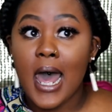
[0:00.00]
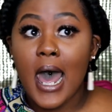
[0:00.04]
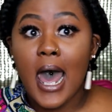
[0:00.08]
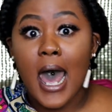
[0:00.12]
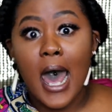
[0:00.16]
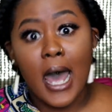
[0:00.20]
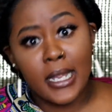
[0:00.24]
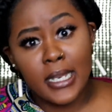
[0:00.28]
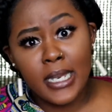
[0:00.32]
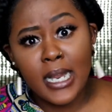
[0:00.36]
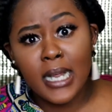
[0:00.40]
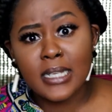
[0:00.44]

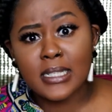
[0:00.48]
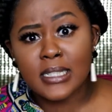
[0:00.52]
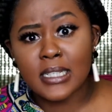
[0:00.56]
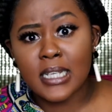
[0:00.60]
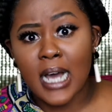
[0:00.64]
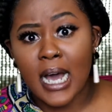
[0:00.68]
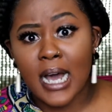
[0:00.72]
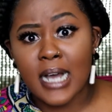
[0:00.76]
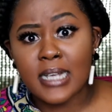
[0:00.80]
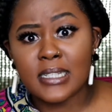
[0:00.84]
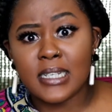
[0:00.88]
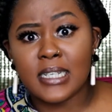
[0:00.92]
And yes
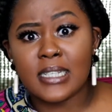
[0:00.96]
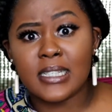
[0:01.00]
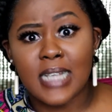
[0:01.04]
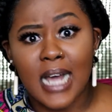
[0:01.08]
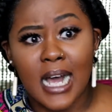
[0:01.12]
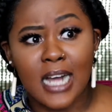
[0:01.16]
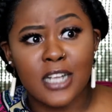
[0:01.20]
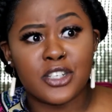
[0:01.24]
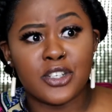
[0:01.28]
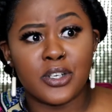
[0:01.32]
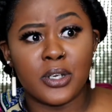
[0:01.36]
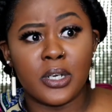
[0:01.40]
guys, it's
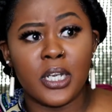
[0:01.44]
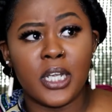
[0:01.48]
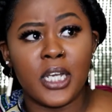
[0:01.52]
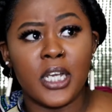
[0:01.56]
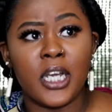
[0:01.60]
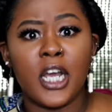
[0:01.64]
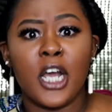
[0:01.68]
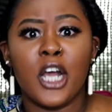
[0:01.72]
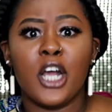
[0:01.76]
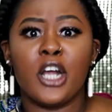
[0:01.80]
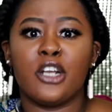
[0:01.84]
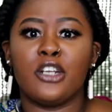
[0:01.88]

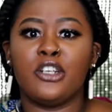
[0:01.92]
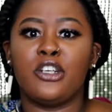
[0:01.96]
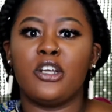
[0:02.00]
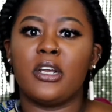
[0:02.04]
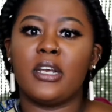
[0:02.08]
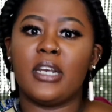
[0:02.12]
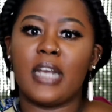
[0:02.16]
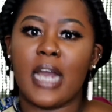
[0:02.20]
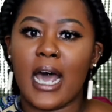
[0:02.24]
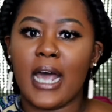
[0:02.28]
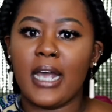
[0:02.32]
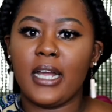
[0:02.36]
actually the
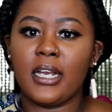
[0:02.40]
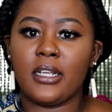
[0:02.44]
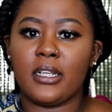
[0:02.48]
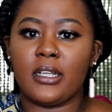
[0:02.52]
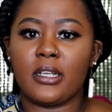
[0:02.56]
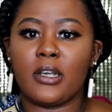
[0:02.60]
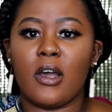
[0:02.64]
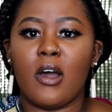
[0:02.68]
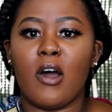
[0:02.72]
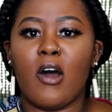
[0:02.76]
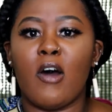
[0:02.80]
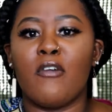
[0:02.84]
night
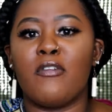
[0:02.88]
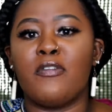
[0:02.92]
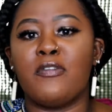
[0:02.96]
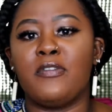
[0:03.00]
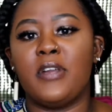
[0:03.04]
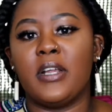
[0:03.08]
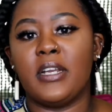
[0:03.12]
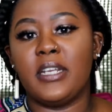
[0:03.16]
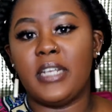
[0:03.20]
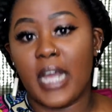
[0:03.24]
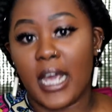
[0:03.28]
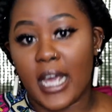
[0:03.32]
of
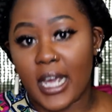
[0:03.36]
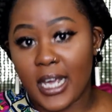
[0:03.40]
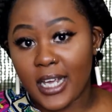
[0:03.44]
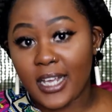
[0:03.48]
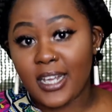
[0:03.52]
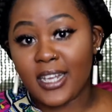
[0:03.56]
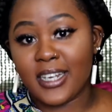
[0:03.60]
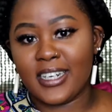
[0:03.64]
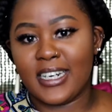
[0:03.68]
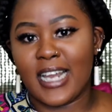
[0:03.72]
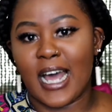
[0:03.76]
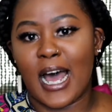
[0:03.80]
the
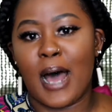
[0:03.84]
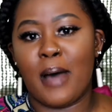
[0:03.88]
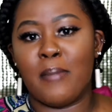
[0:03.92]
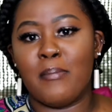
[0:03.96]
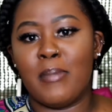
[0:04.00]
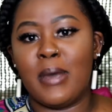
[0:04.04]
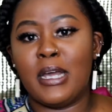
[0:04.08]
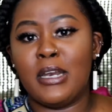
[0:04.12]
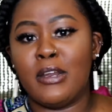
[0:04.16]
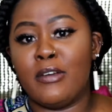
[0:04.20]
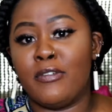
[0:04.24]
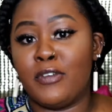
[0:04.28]
day that I
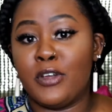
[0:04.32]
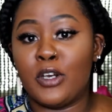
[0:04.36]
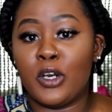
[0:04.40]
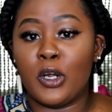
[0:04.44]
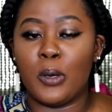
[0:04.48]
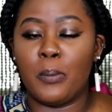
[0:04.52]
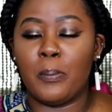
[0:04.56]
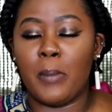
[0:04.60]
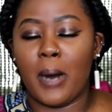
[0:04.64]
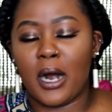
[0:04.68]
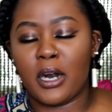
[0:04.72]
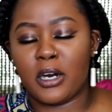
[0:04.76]
made a video
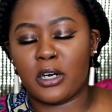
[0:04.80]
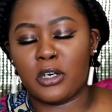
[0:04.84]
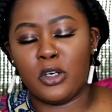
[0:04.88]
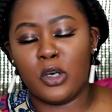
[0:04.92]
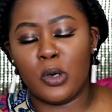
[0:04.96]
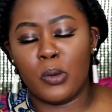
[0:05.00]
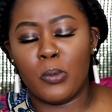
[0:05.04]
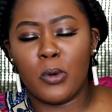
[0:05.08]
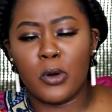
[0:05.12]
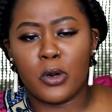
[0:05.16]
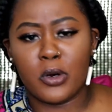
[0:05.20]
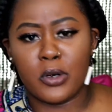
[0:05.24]
about
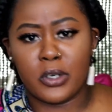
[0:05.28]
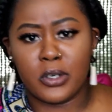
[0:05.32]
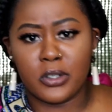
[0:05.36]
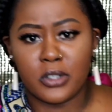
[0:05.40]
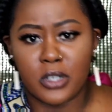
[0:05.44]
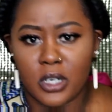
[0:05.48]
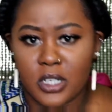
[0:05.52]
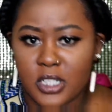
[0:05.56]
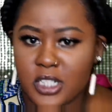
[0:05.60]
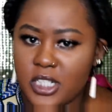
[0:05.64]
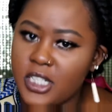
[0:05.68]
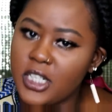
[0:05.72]
Domo
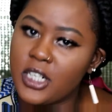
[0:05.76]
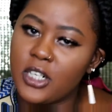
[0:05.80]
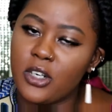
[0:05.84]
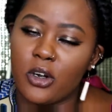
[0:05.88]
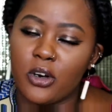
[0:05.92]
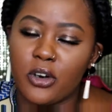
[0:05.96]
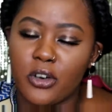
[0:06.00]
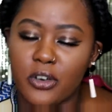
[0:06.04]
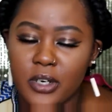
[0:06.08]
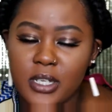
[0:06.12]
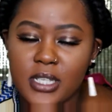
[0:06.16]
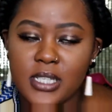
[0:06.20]
cheating on
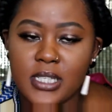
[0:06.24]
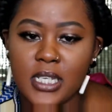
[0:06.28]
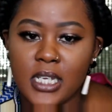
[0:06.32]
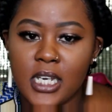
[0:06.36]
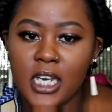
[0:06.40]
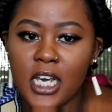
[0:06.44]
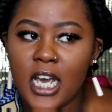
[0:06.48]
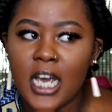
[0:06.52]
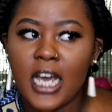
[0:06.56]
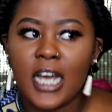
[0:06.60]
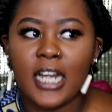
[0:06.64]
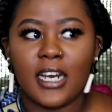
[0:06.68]

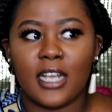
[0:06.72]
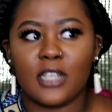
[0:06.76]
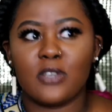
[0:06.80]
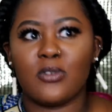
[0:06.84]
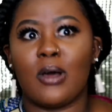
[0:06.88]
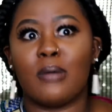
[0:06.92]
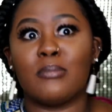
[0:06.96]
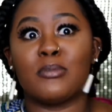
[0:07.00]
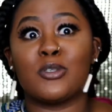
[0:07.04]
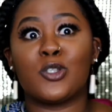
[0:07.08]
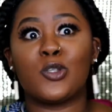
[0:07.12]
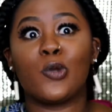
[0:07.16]
Chrissy. That's why
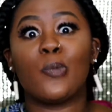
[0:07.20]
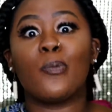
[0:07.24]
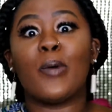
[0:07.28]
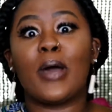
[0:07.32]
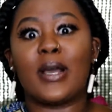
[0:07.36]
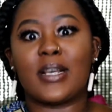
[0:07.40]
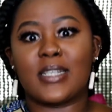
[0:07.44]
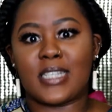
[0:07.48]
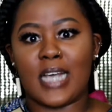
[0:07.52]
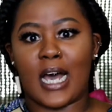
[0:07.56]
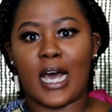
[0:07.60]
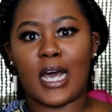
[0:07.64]
I'm super
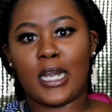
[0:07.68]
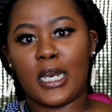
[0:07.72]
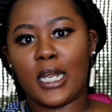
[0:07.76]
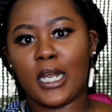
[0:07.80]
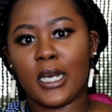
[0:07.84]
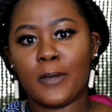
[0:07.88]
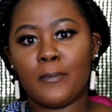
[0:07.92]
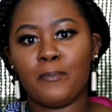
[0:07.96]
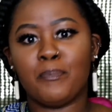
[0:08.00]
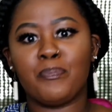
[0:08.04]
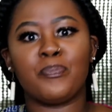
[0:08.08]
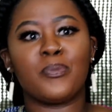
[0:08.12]

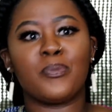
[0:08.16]
excited